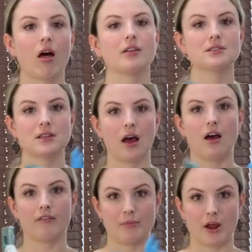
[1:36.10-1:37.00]
lots
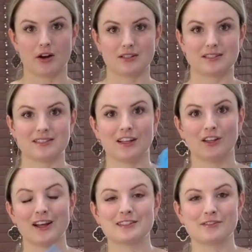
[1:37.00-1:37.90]
of mirrors.
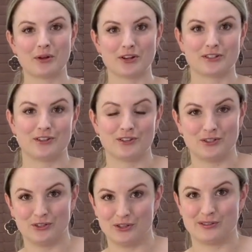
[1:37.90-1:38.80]
Lots of mirrors in your
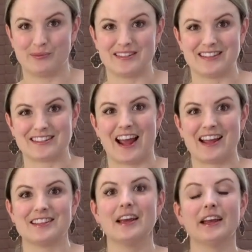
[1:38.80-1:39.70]
studio spaces,
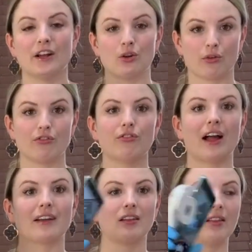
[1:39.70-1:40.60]
guys. It'll
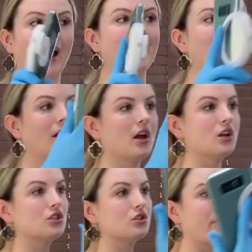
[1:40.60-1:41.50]
reflect the light
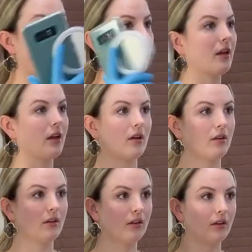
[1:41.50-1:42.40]
so that
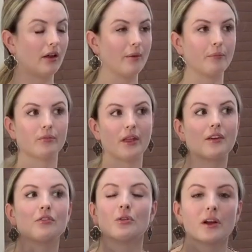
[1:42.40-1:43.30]
it,
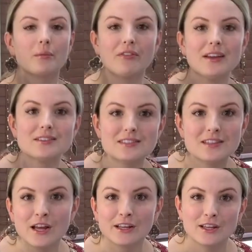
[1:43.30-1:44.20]
like if you look at my face,
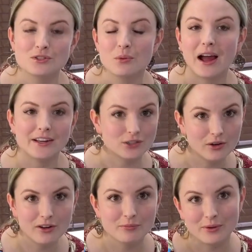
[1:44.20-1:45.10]
guess what? I
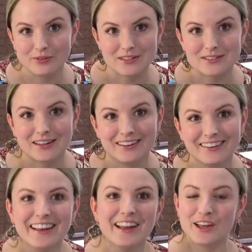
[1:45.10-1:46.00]
don't have perfect
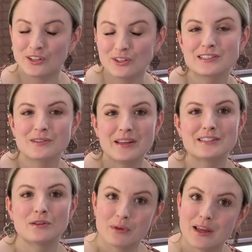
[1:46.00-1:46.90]
skin. It looks
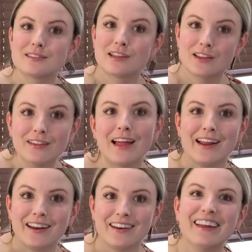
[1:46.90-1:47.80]
amazing because of the
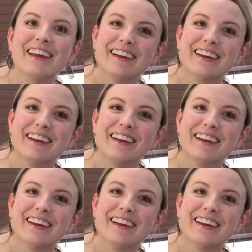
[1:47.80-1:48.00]
lighting.